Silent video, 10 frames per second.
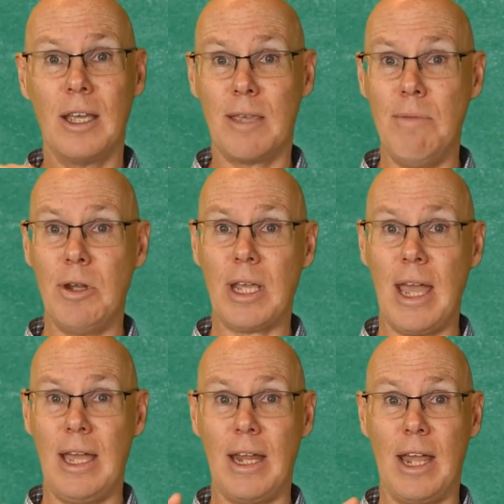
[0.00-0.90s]

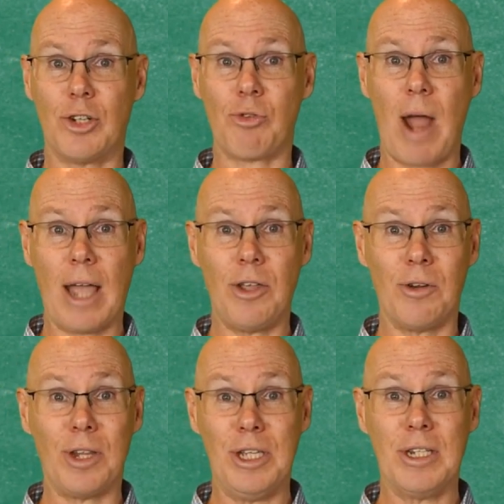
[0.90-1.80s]
communicate, and track
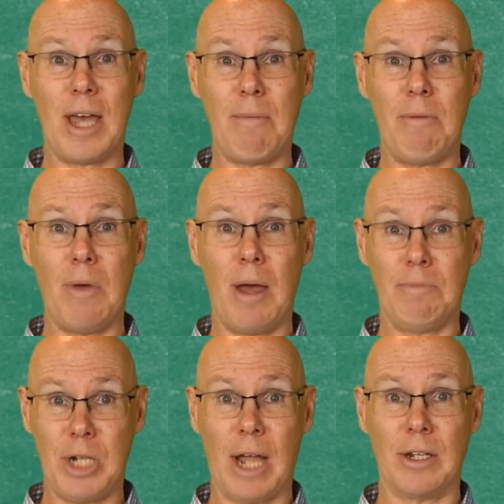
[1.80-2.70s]
your lead time
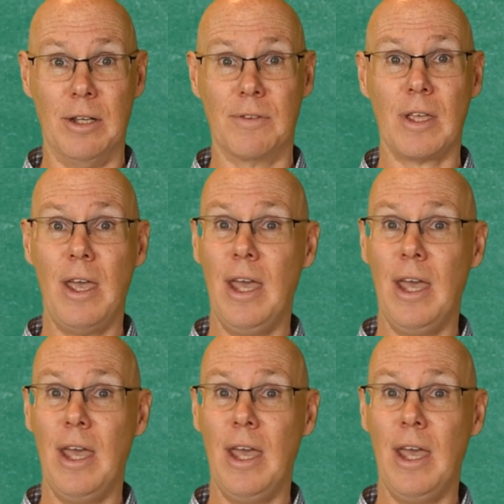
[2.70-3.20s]
objectives